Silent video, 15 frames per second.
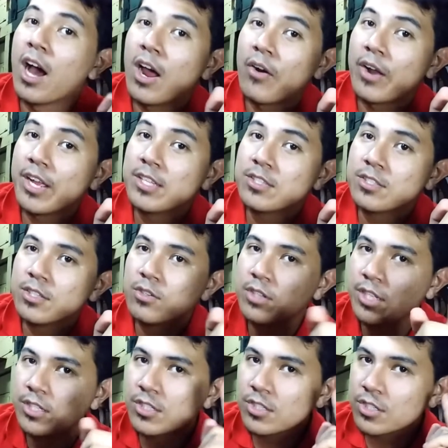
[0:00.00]
Alright, so
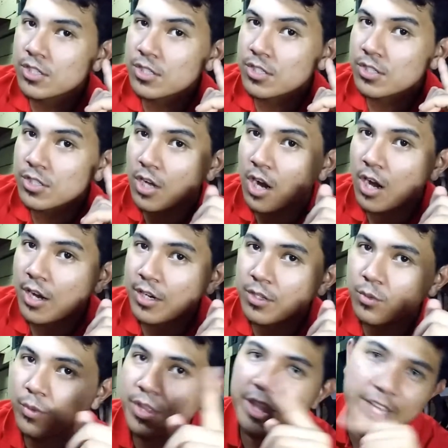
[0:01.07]
let's just
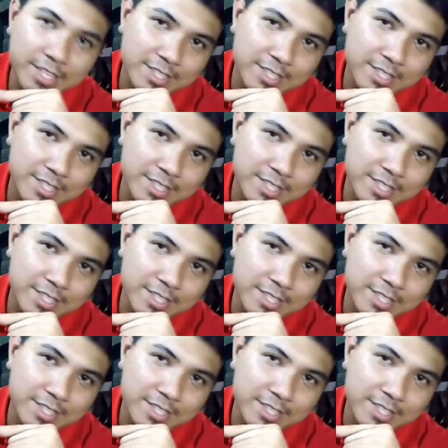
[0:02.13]
start with